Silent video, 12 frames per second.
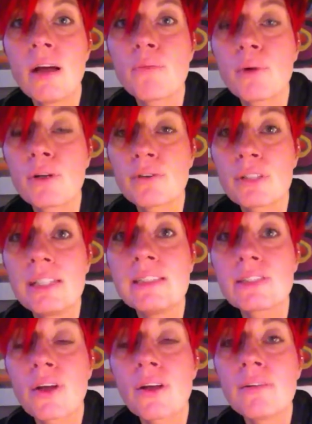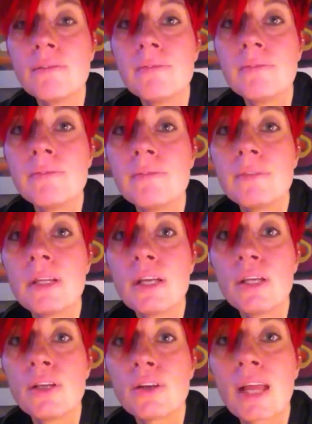of what your needs are.
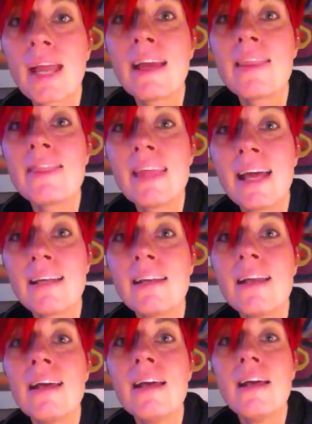Okay, and then